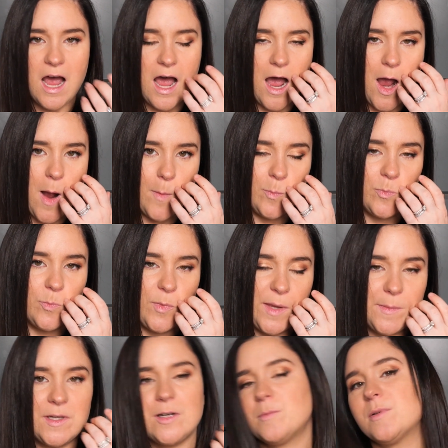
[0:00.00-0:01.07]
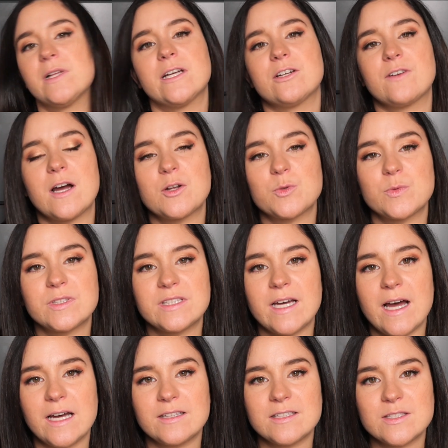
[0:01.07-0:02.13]
Maybe I'll play around with
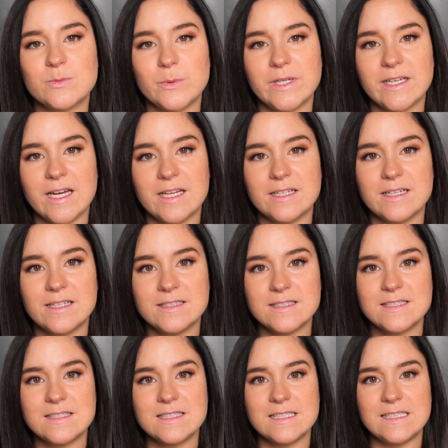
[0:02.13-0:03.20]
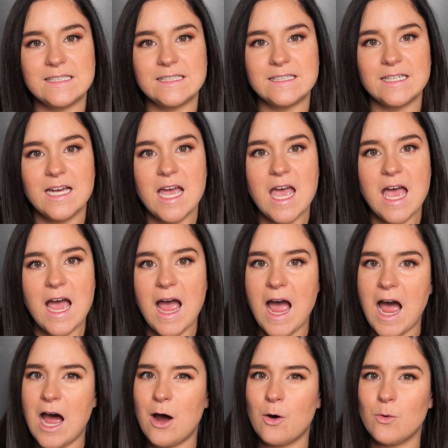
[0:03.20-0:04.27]
that this weekend and see
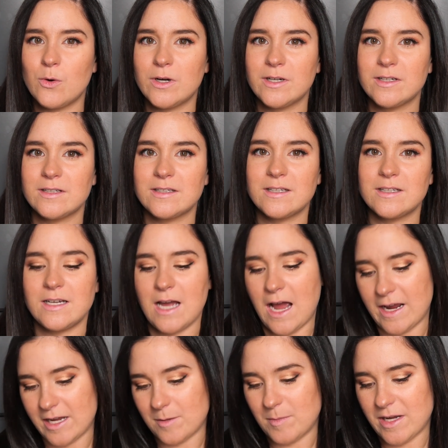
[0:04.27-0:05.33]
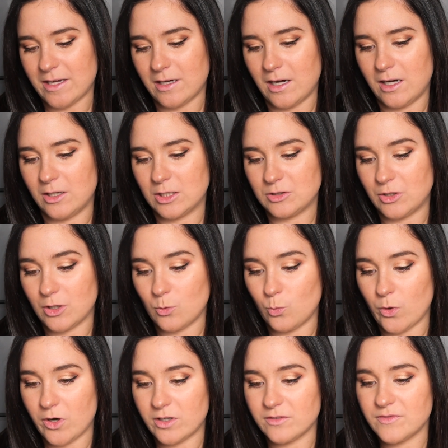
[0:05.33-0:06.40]
how I can make a look
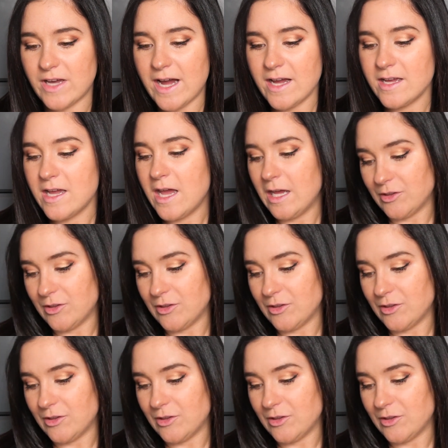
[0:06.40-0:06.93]
work of that.